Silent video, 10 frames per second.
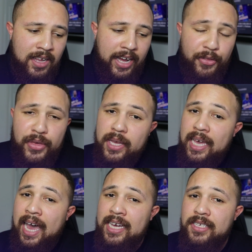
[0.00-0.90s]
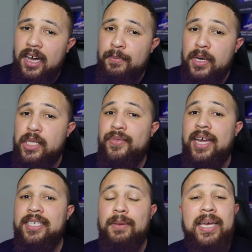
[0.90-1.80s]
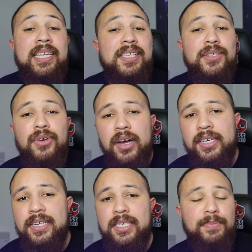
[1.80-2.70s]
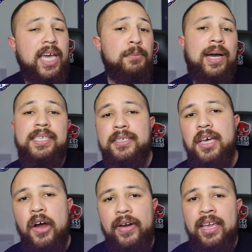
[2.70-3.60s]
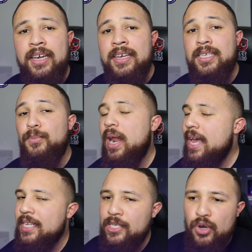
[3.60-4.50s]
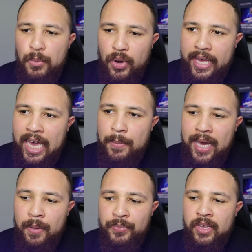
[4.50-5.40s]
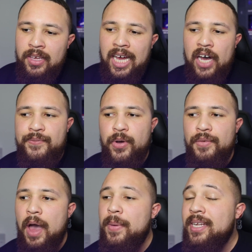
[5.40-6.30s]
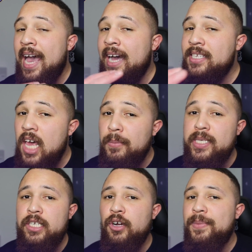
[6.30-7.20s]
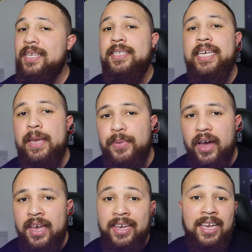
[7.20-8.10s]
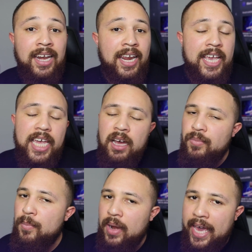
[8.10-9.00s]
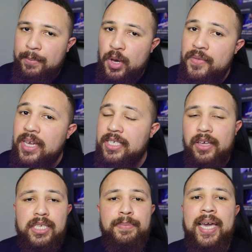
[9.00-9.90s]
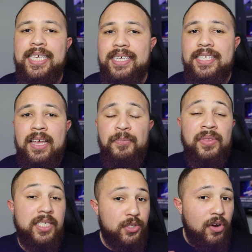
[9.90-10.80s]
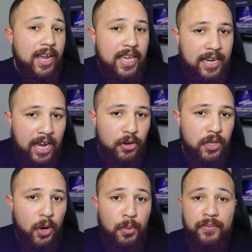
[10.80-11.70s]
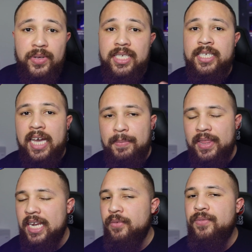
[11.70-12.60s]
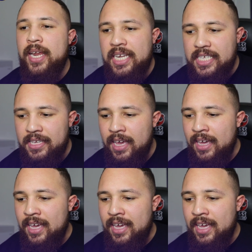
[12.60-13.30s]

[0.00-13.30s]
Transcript: I think Hazard must have had some instructions made by Sarri to play his normal game, and I feel that when Hazard was dropping deeper, linking up the play, moving into those spaces, dragging out, you know, Watford's shape and their defenders,